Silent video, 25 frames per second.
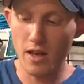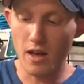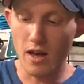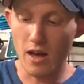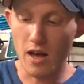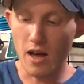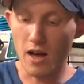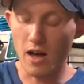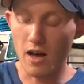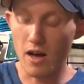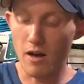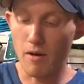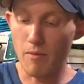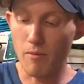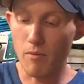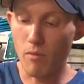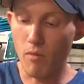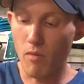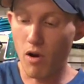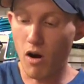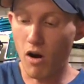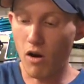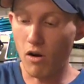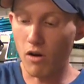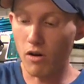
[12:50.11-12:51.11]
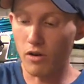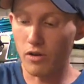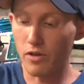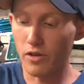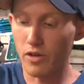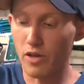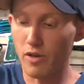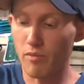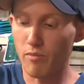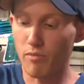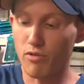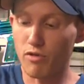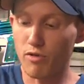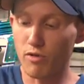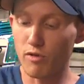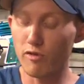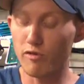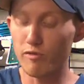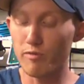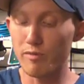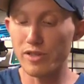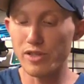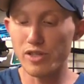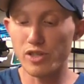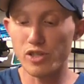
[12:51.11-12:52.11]
Are the
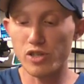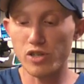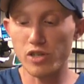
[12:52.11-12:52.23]
improvements